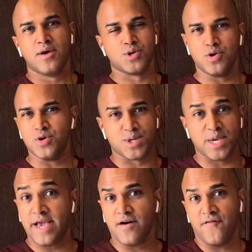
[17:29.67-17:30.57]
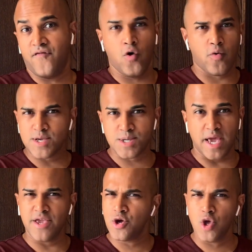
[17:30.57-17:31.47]
So you just take a full rest
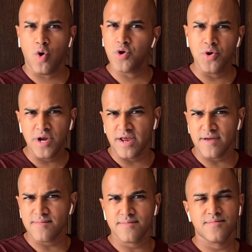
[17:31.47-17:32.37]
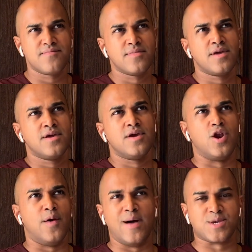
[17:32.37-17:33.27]
day, and you'll know when you need it.
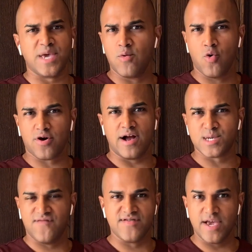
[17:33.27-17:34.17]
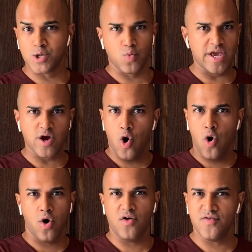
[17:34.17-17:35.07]
And I'm not saying work out seven days a week
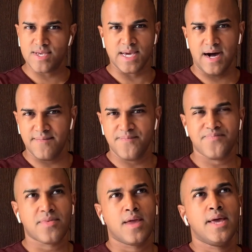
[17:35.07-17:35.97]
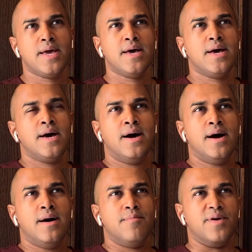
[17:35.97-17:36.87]
all the time.
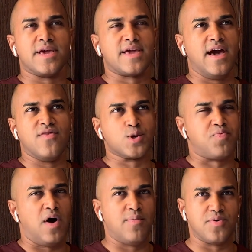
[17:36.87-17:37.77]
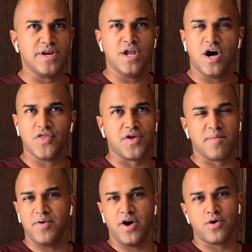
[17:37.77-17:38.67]
But again, there's probably
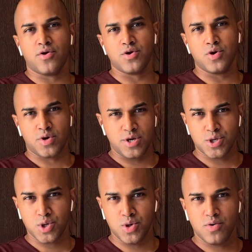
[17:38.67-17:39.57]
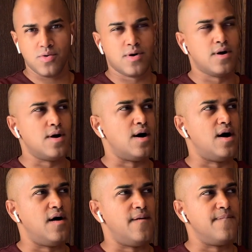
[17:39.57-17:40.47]
nothing better you can do
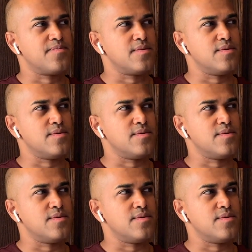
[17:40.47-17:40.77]
um,